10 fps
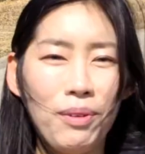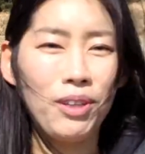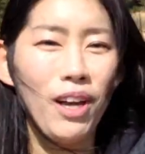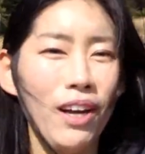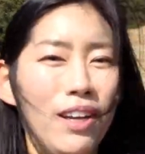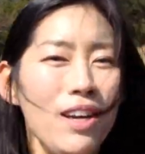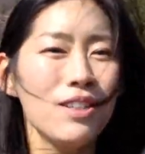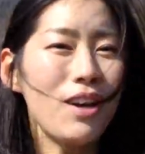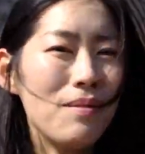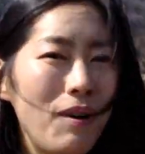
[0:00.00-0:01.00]
or not.
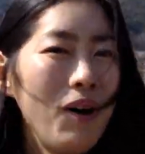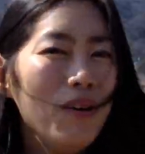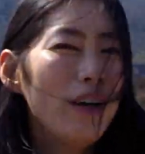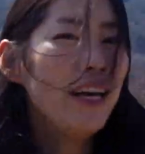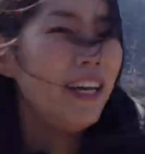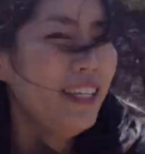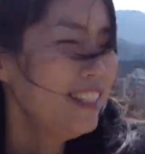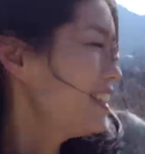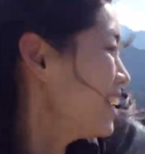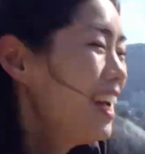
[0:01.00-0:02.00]
So I'm
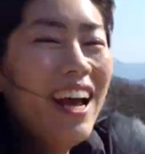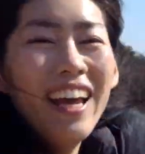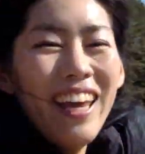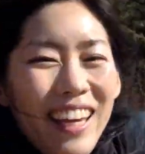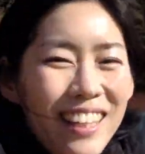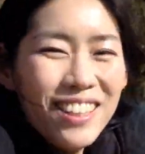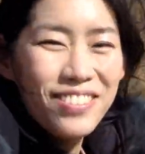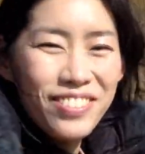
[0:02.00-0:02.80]
always in the